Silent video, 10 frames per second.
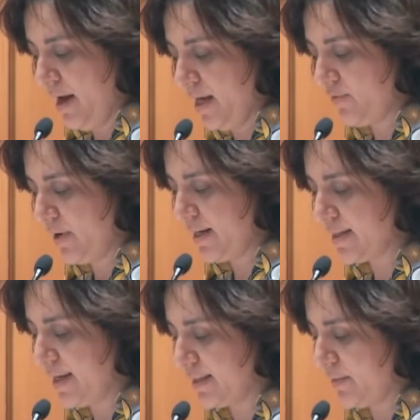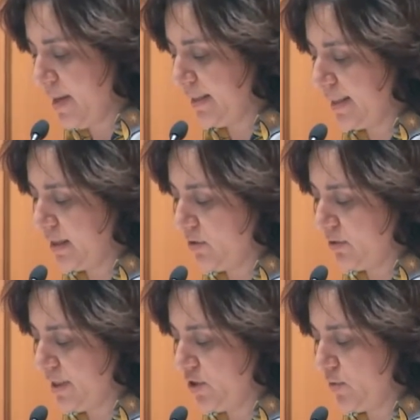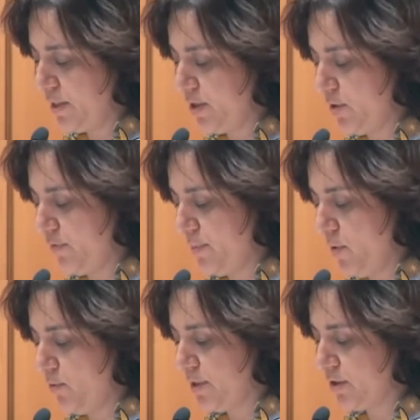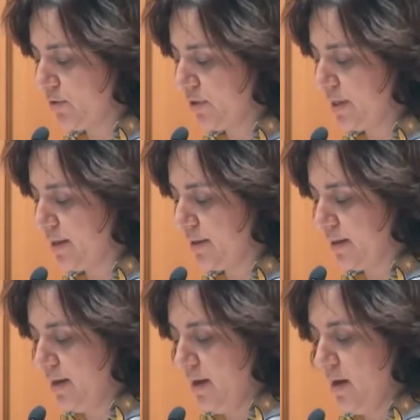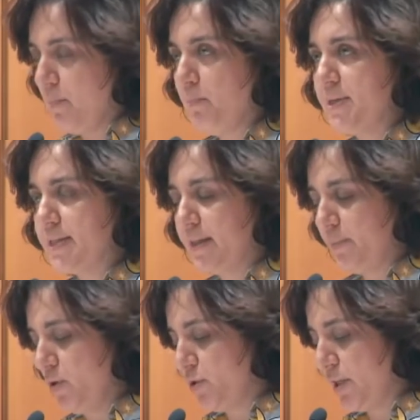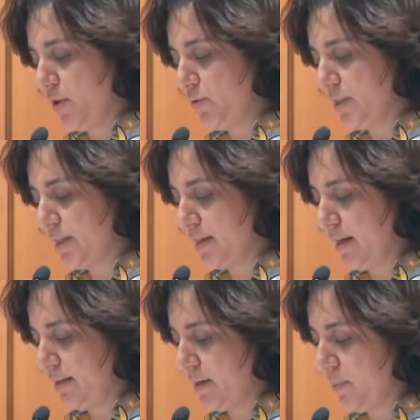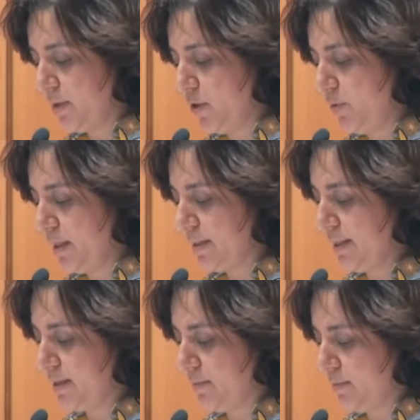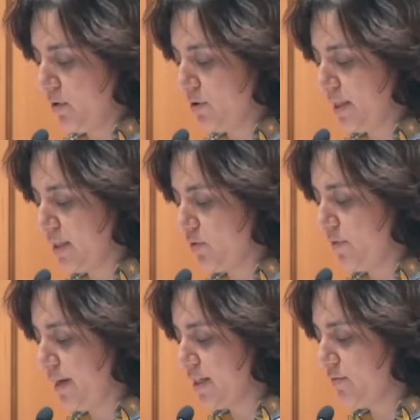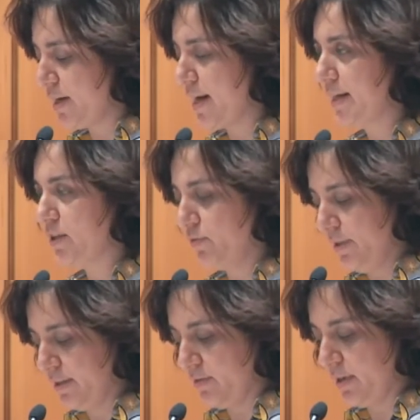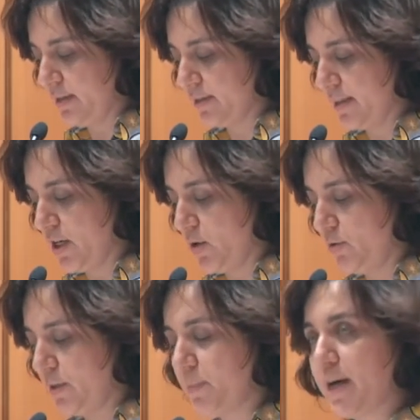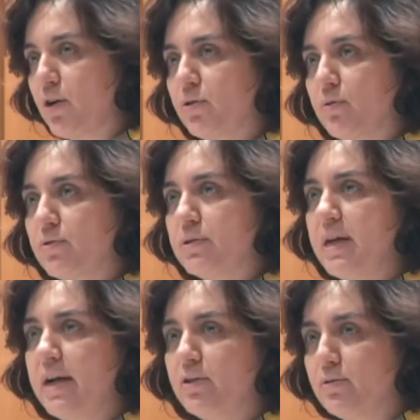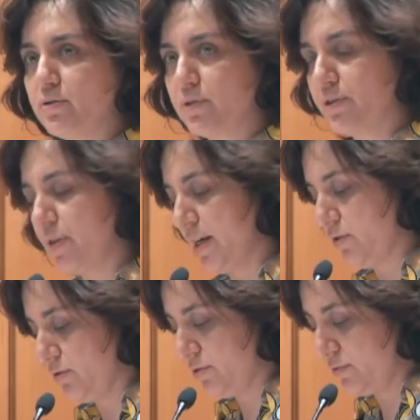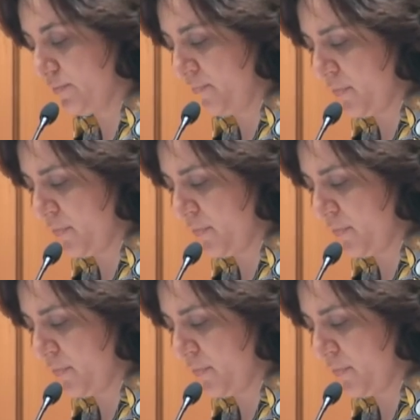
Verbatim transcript: As far as the esthetic constituency of the modes is concerned, Byzantine music uses an untempered tuning system consisting of a rich variety of intervals, including microtones, diatones, and tritones.